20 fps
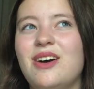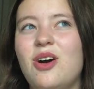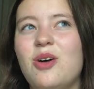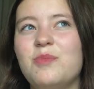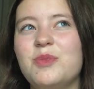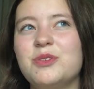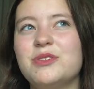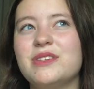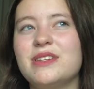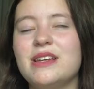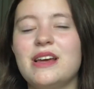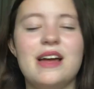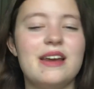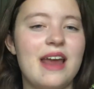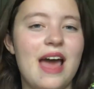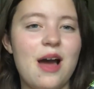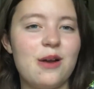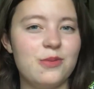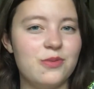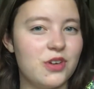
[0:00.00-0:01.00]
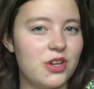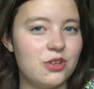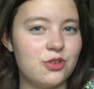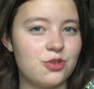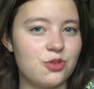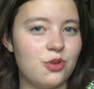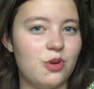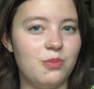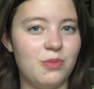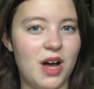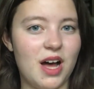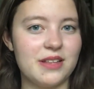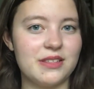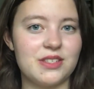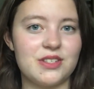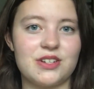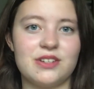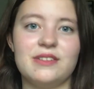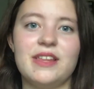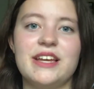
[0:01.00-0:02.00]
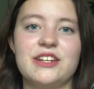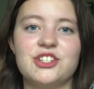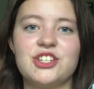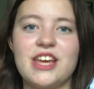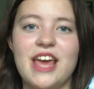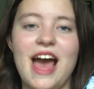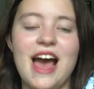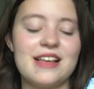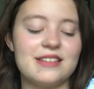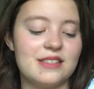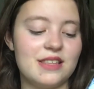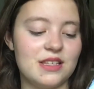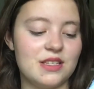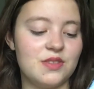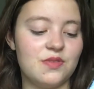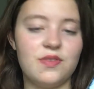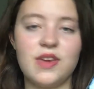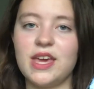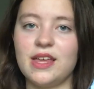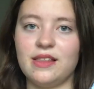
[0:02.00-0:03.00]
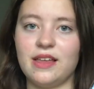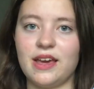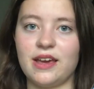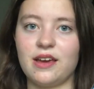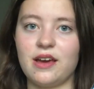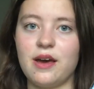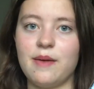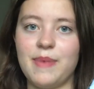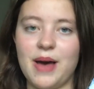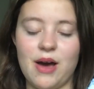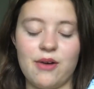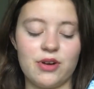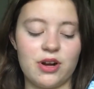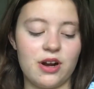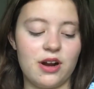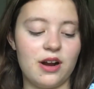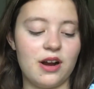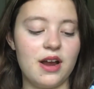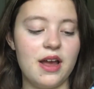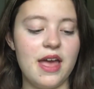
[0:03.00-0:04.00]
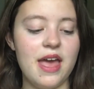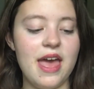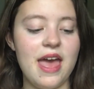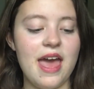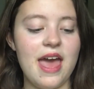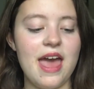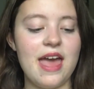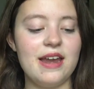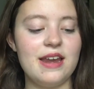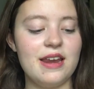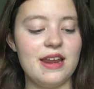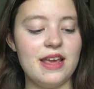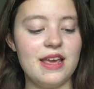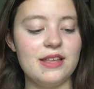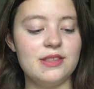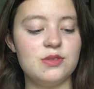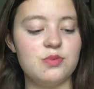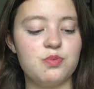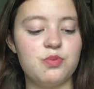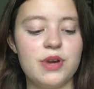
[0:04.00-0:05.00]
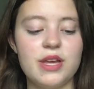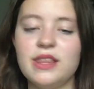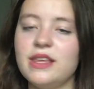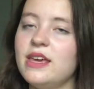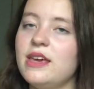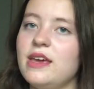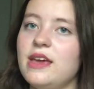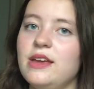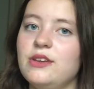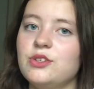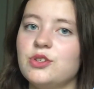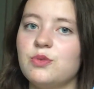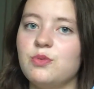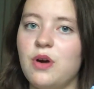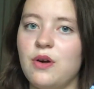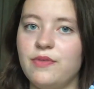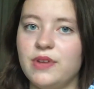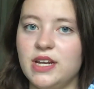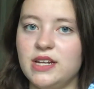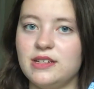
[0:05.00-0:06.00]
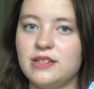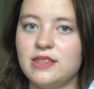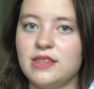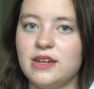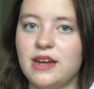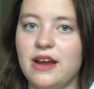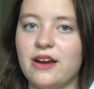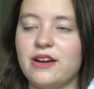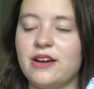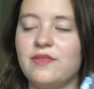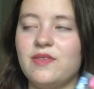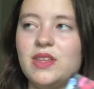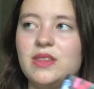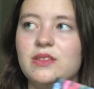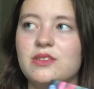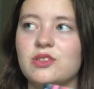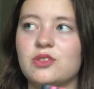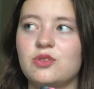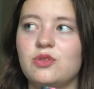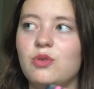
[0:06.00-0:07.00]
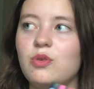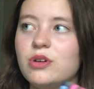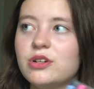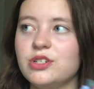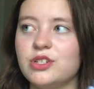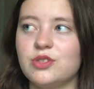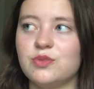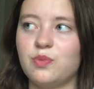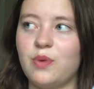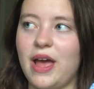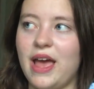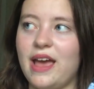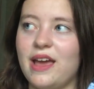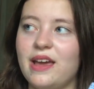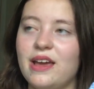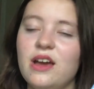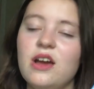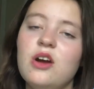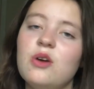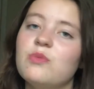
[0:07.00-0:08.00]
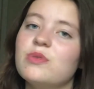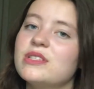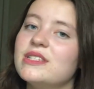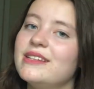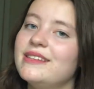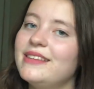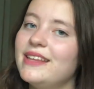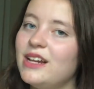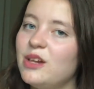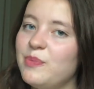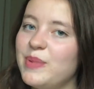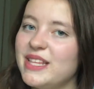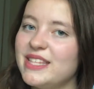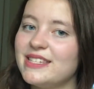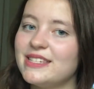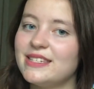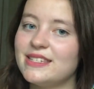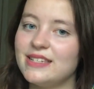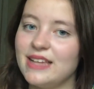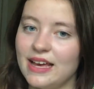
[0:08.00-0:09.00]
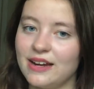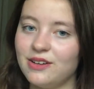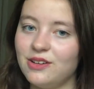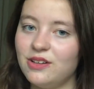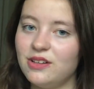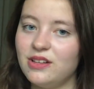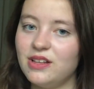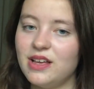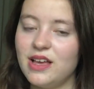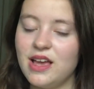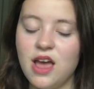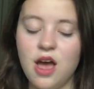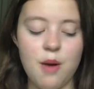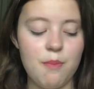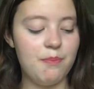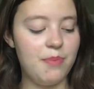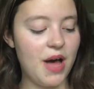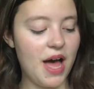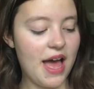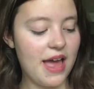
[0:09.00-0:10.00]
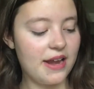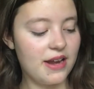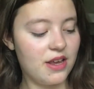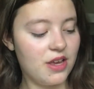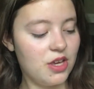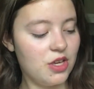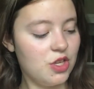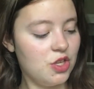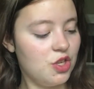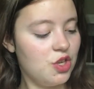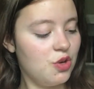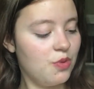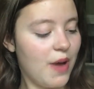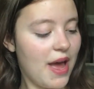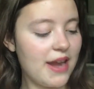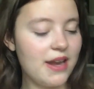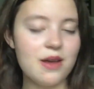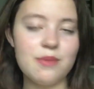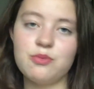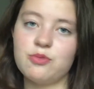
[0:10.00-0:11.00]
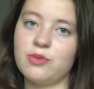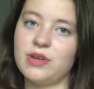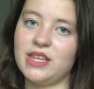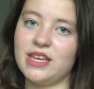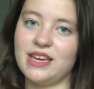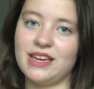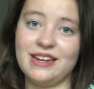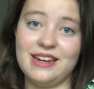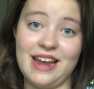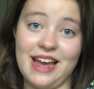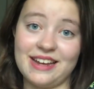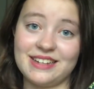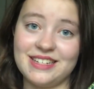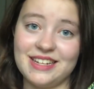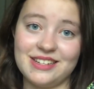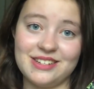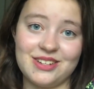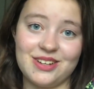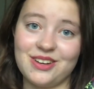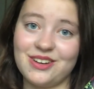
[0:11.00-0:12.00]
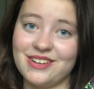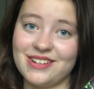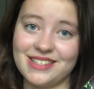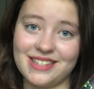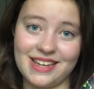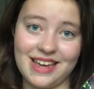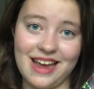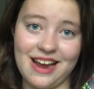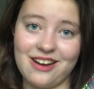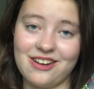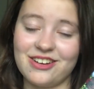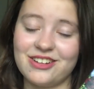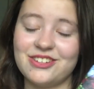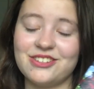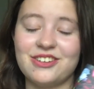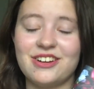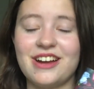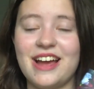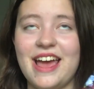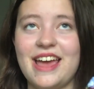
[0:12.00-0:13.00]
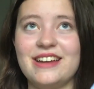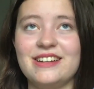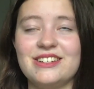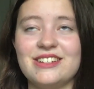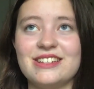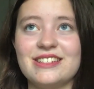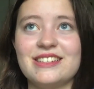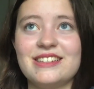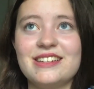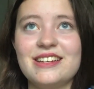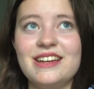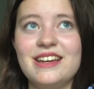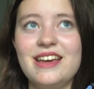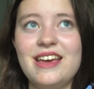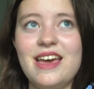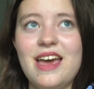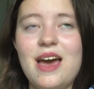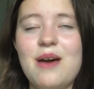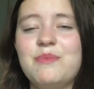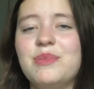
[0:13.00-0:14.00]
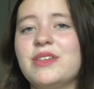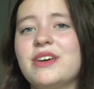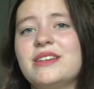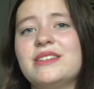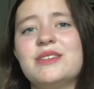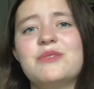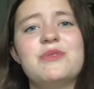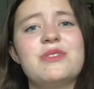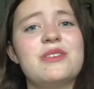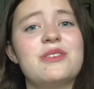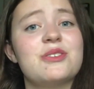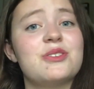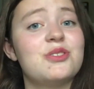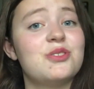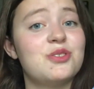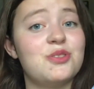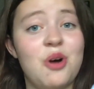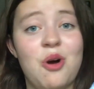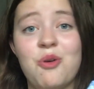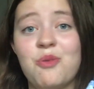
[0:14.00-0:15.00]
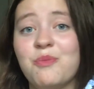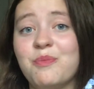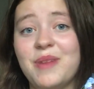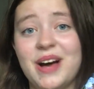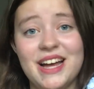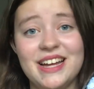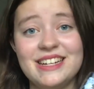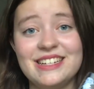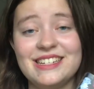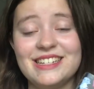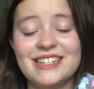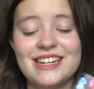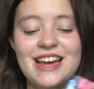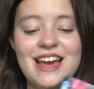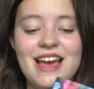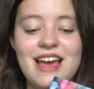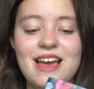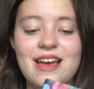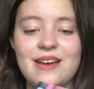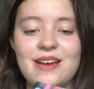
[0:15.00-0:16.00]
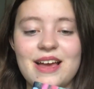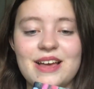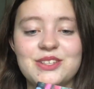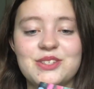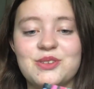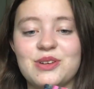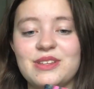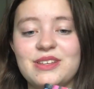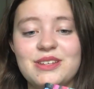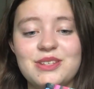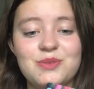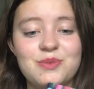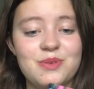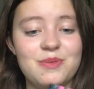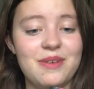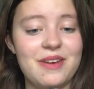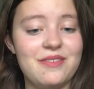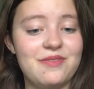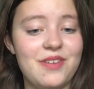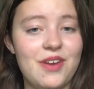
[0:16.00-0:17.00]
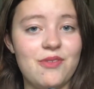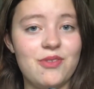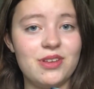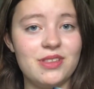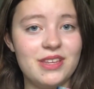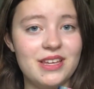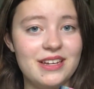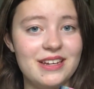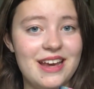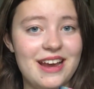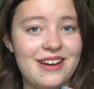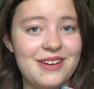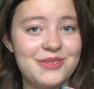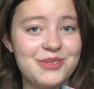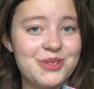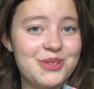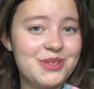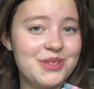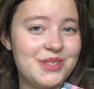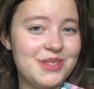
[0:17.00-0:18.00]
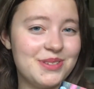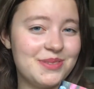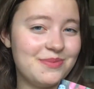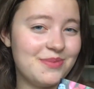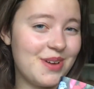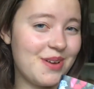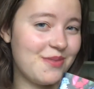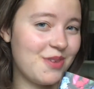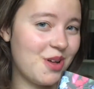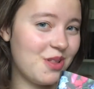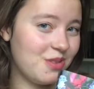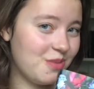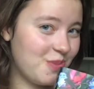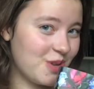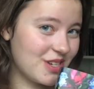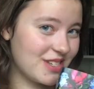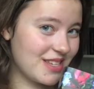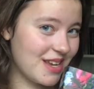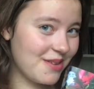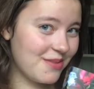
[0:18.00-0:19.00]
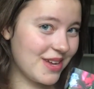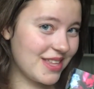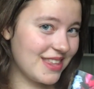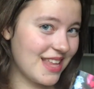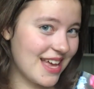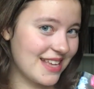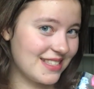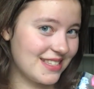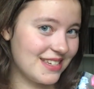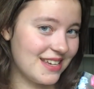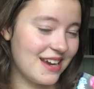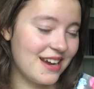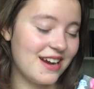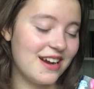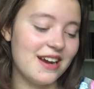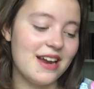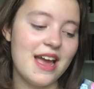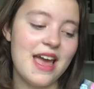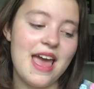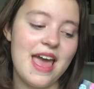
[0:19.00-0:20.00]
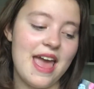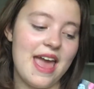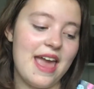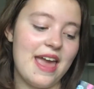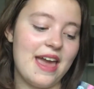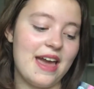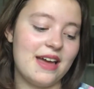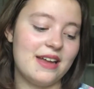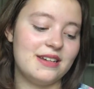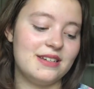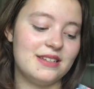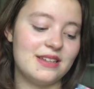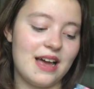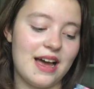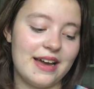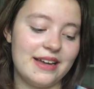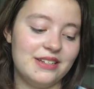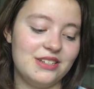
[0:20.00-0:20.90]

almost an out-of-control monster, like she has this feeling about her. And it's really interwoven into the narrative in this gorgeous way where it's a little bit subtle, but you end up really connecting to her as a character and just empathizing with her so much. Estrella is one of my favorite lead characters of all the books I read last year, and